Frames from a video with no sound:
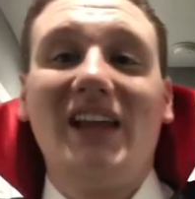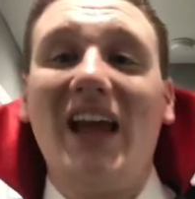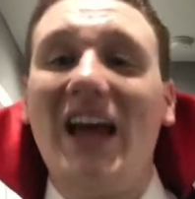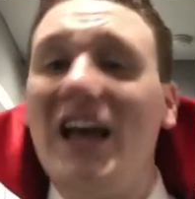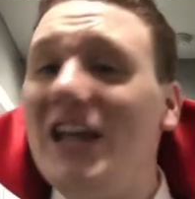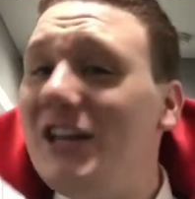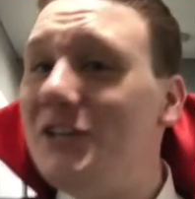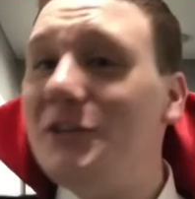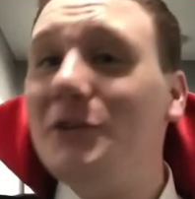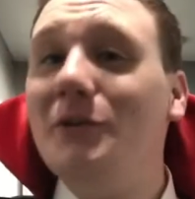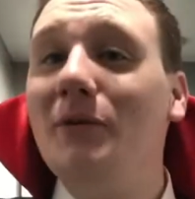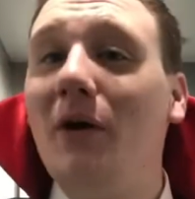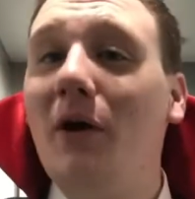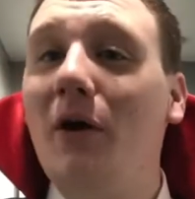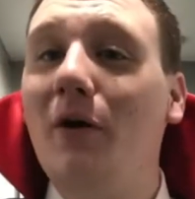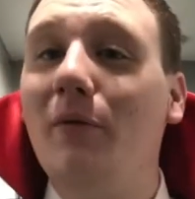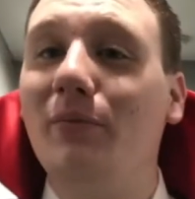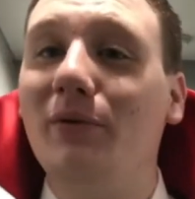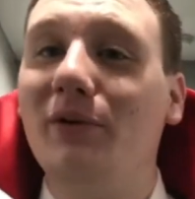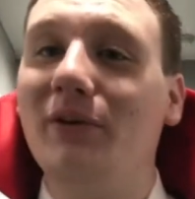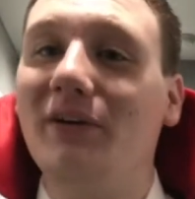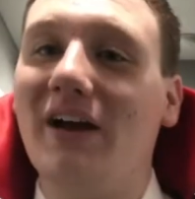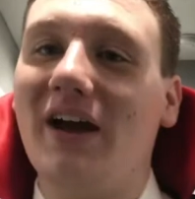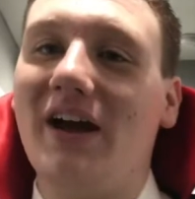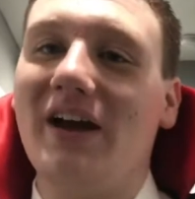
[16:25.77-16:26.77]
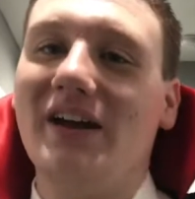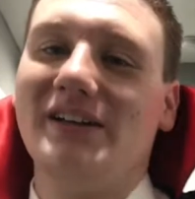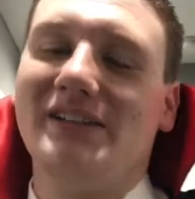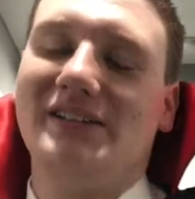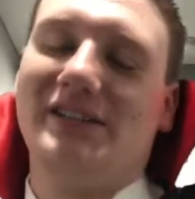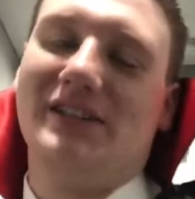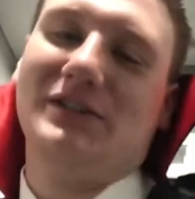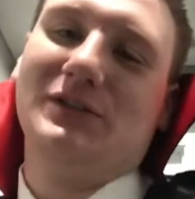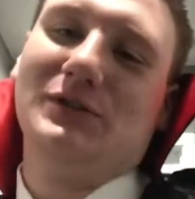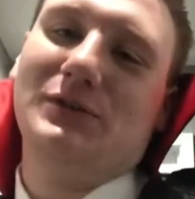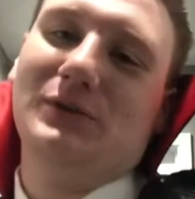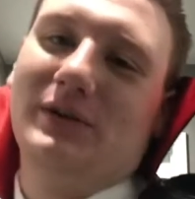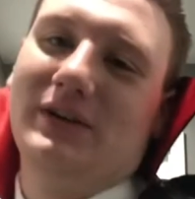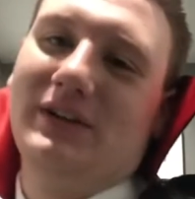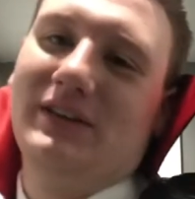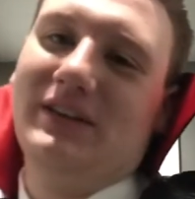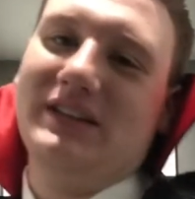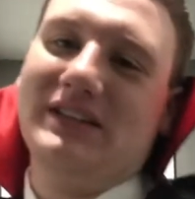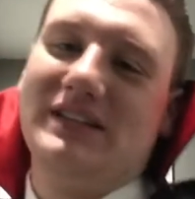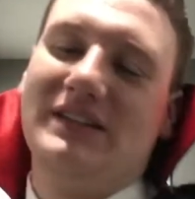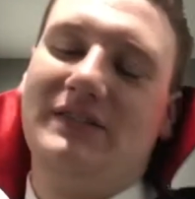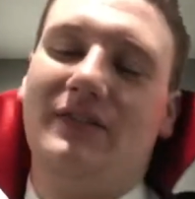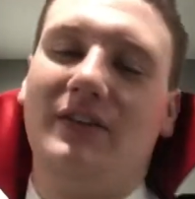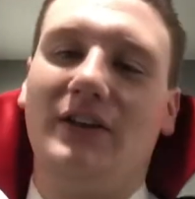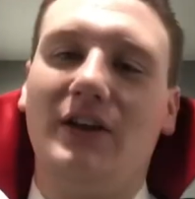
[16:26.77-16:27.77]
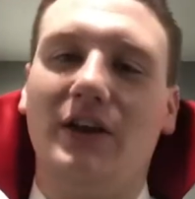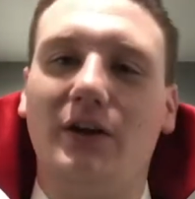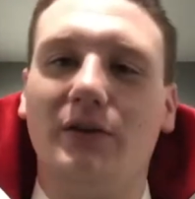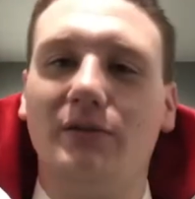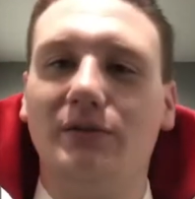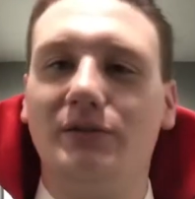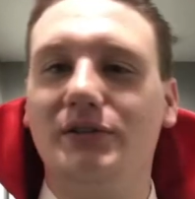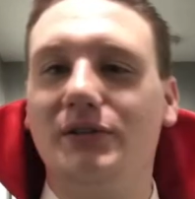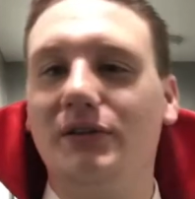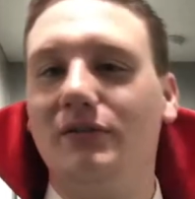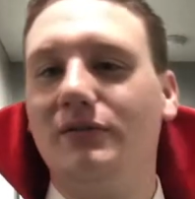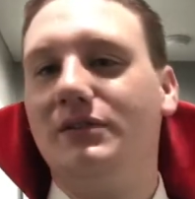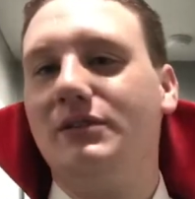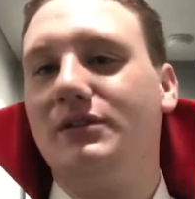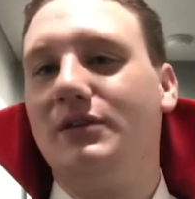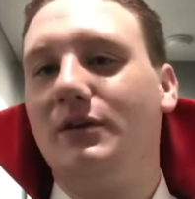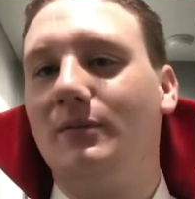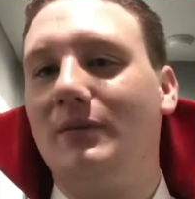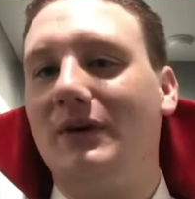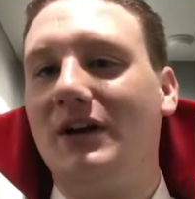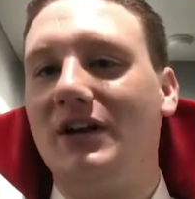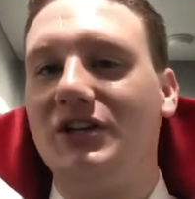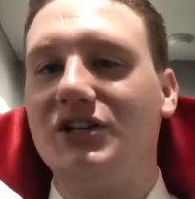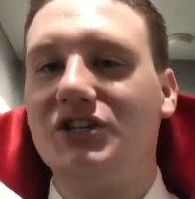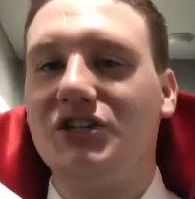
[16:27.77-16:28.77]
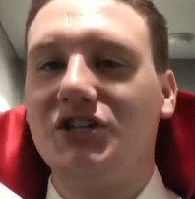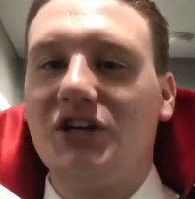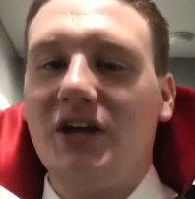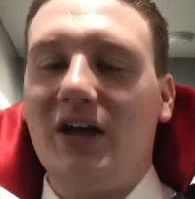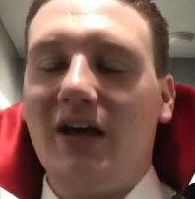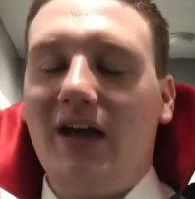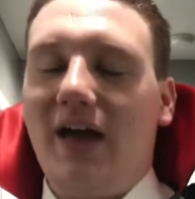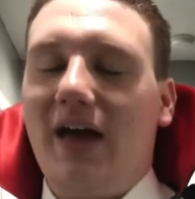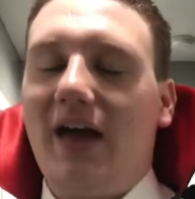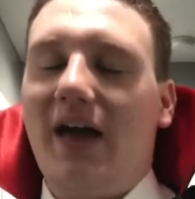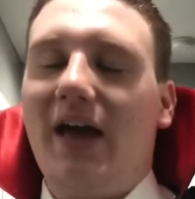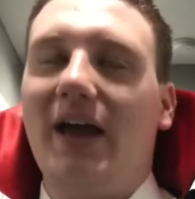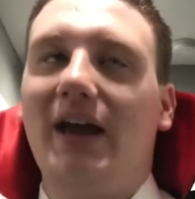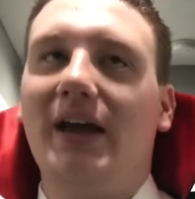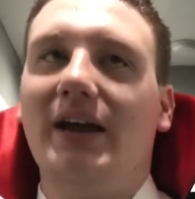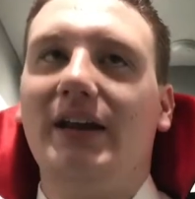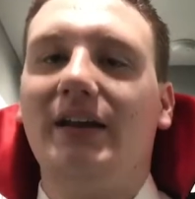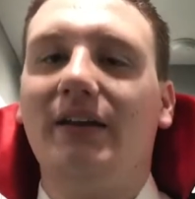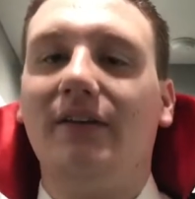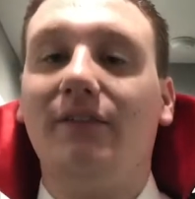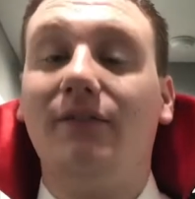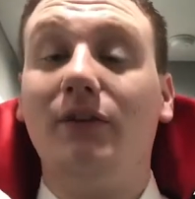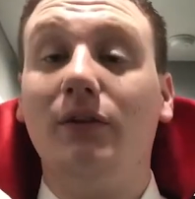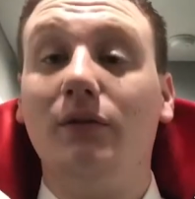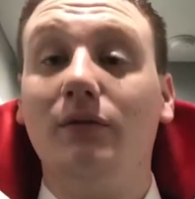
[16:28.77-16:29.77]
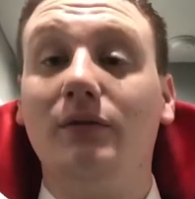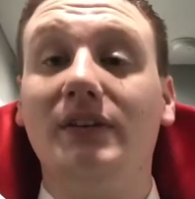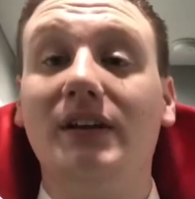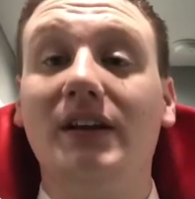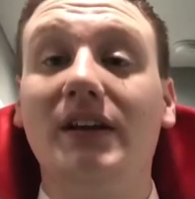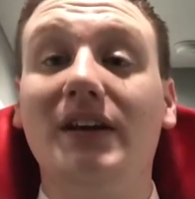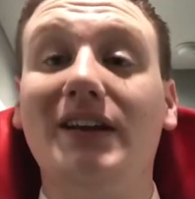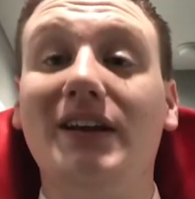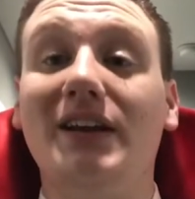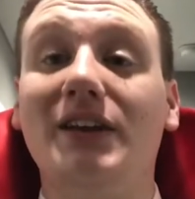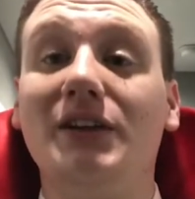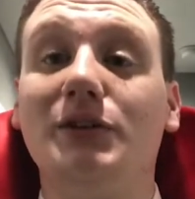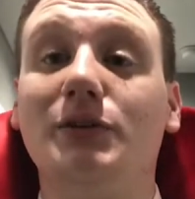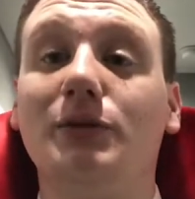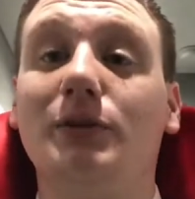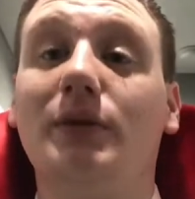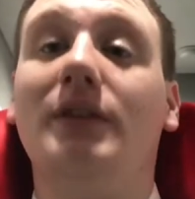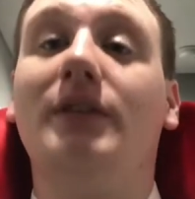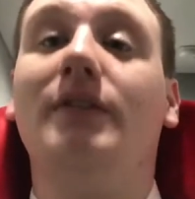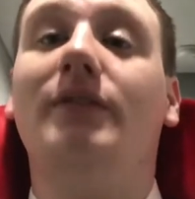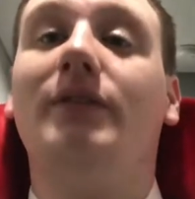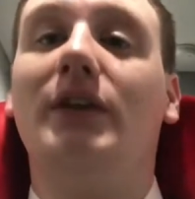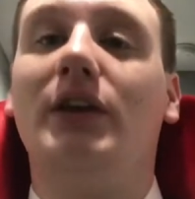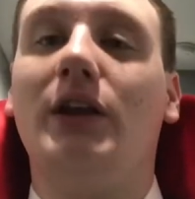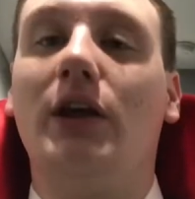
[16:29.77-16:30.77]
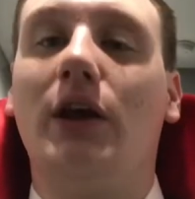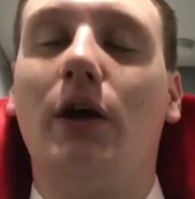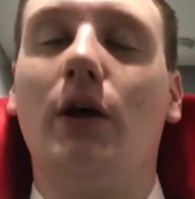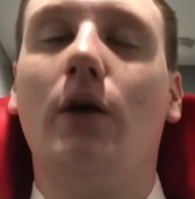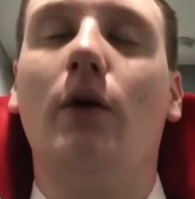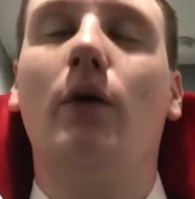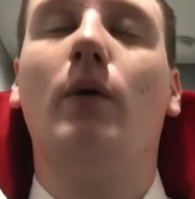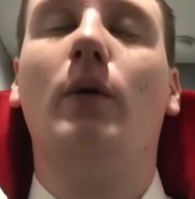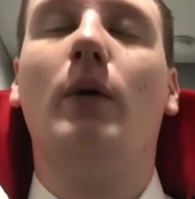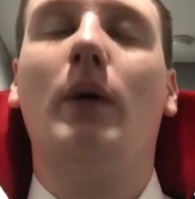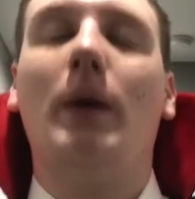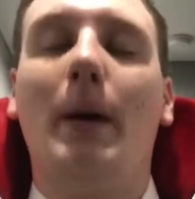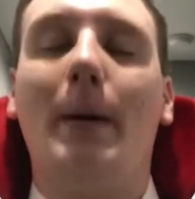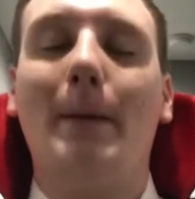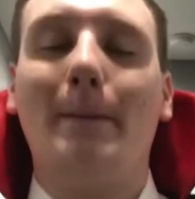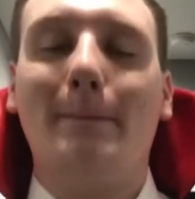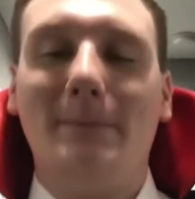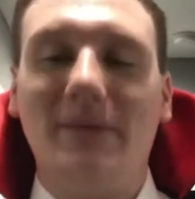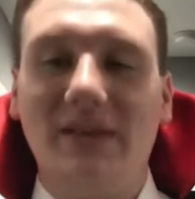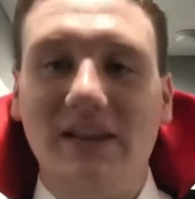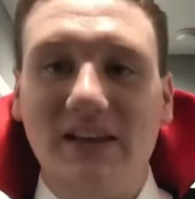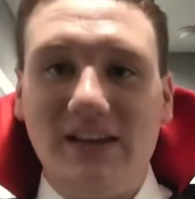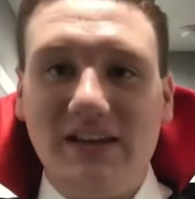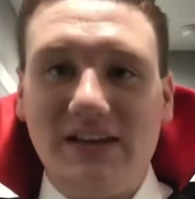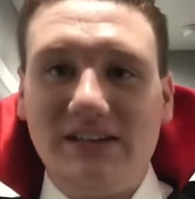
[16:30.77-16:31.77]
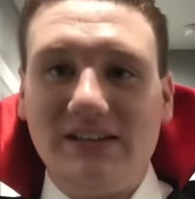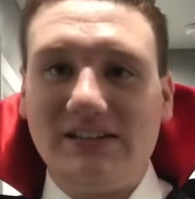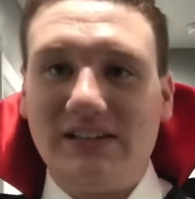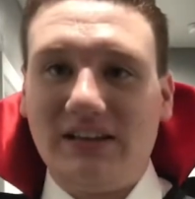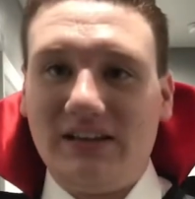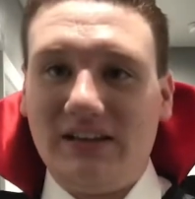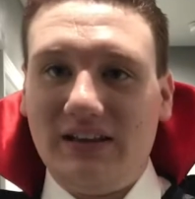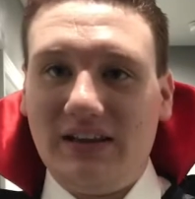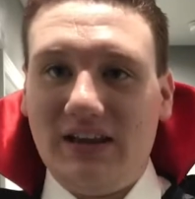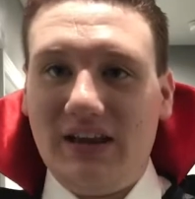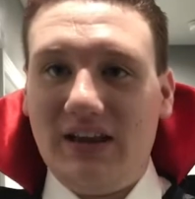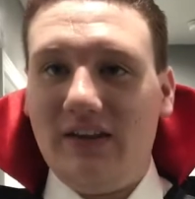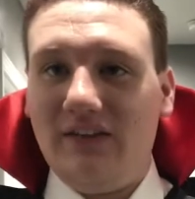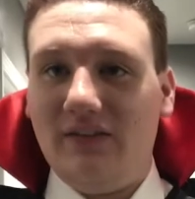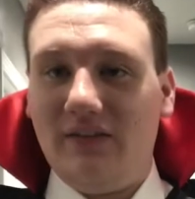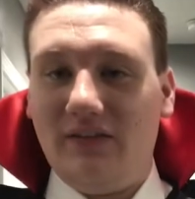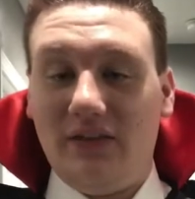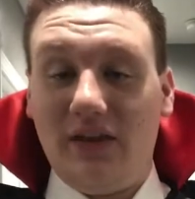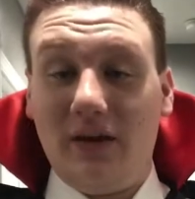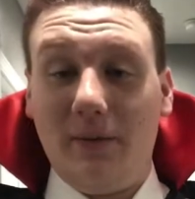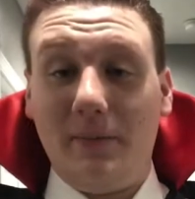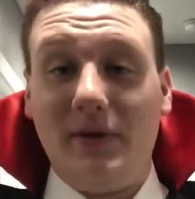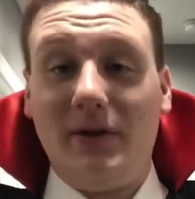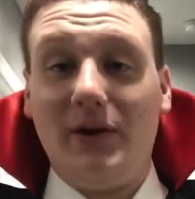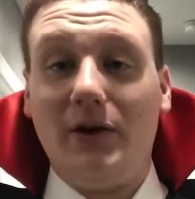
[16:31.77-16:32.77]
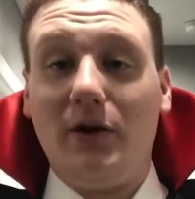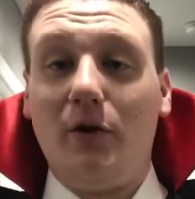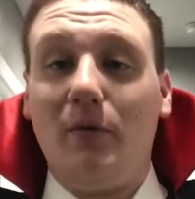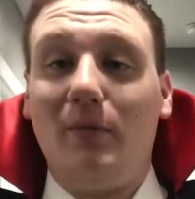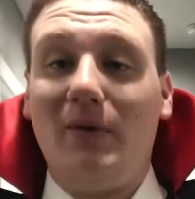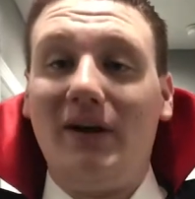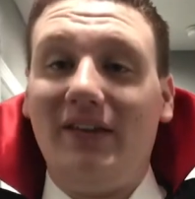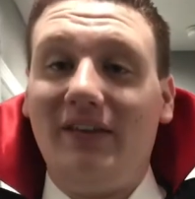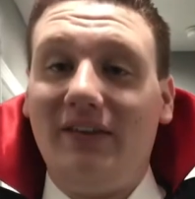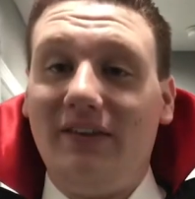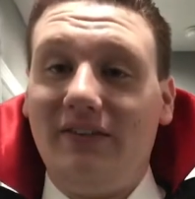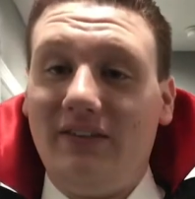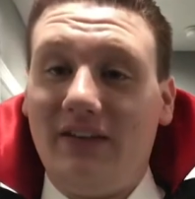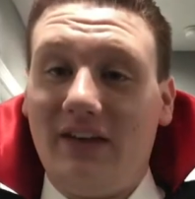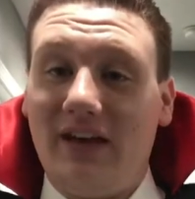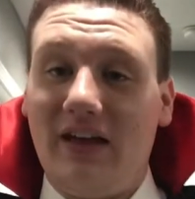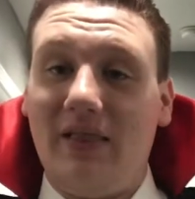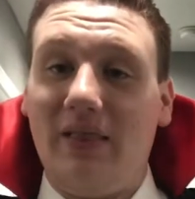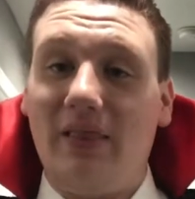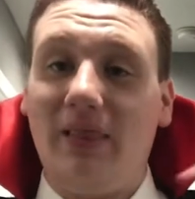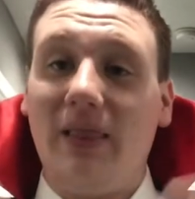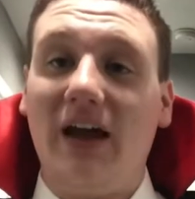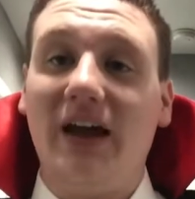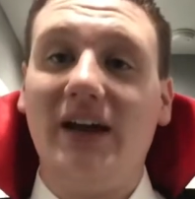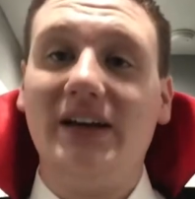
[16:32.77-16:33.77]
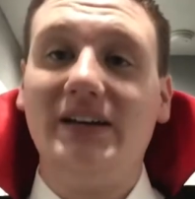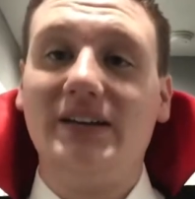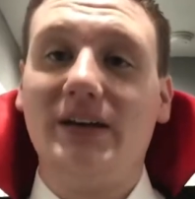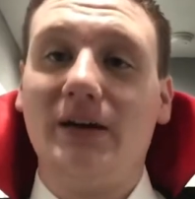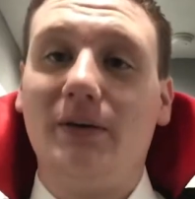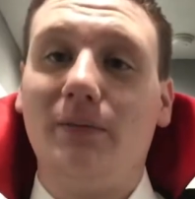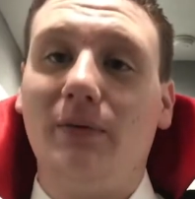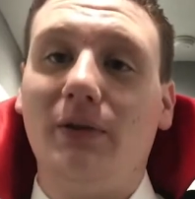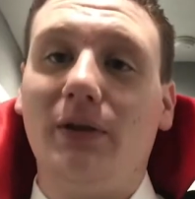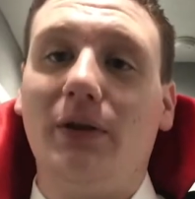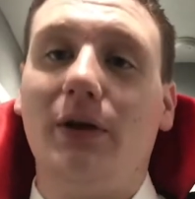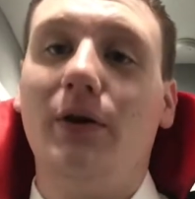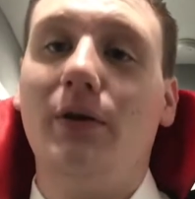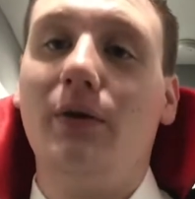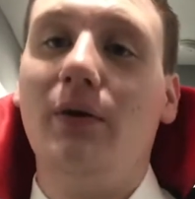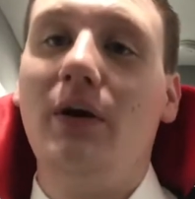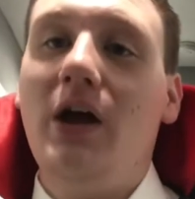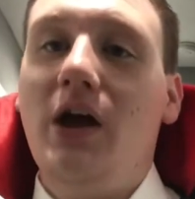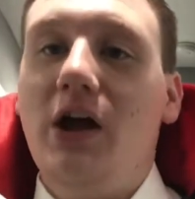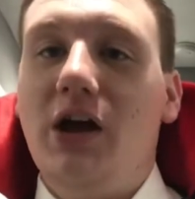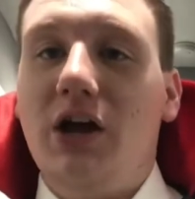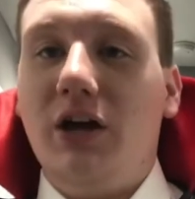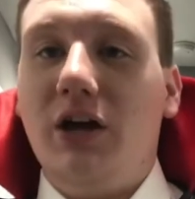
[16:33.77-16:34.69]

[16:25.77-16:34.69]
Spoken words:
I do hope you guys enjoyed this video so much, and if you did enjoy the video, please let me know by leaving a like down below.